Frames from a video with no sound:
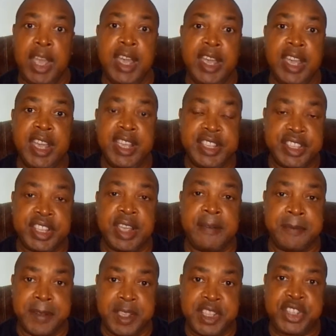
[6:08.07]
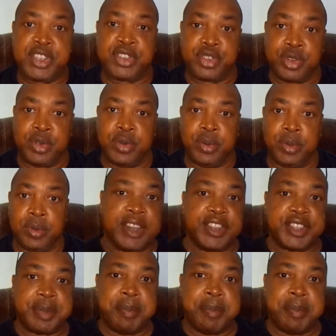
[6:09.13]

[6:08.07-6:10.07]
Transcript: Is this true? There's a